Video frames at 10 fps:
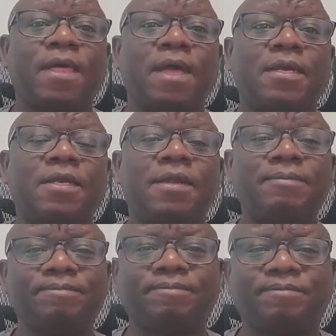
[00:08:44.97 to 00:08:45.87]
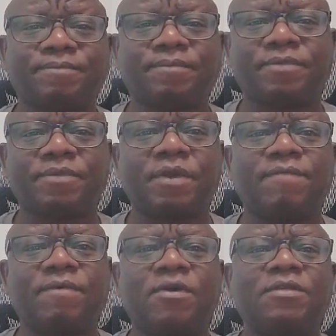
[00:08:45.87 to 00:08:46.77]
And
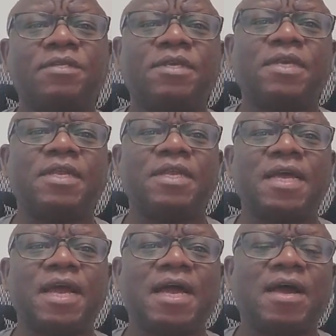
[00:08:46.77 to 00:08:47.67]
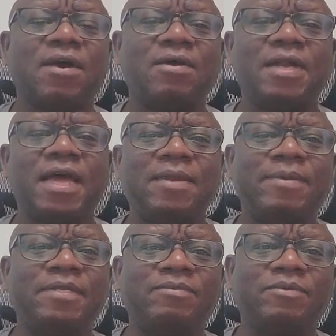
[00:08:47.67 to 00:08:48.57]
of course, there are other
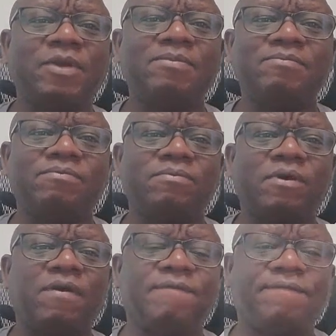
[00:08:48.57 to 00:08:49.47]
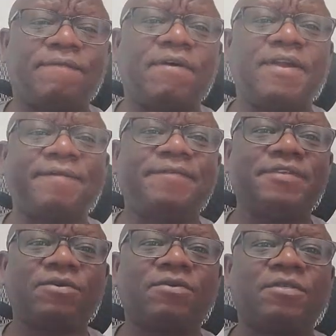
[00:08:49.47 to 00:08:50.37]
elements of other
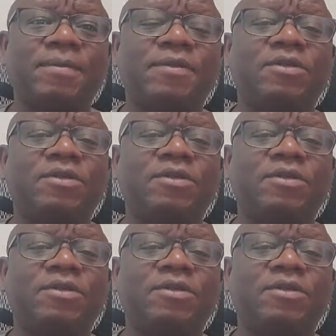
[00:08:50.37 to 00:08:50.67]
fixed costs.